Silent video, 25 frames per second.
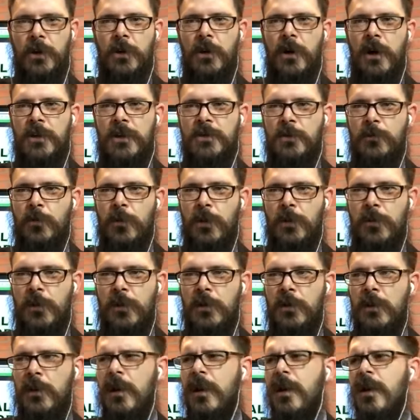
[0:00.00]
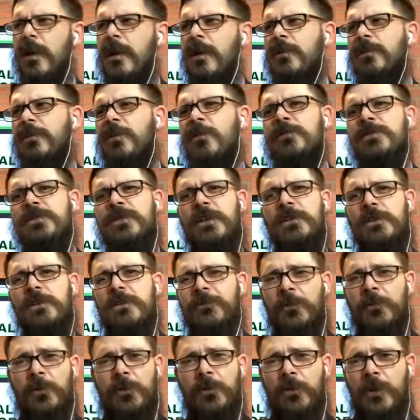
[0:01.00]
awesome with it, don't send us
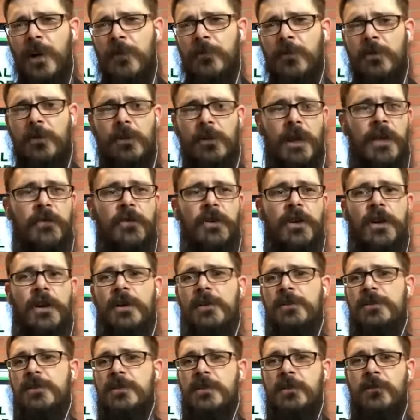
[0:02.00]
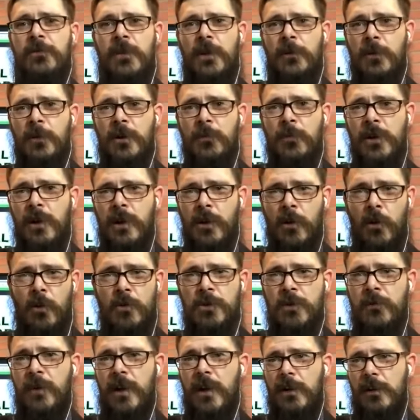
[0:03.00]
photographical evidence of them committing
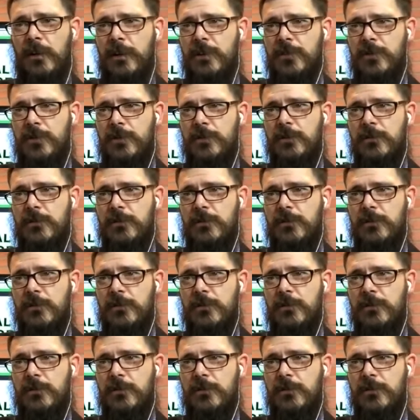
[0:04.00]
OSHA violations.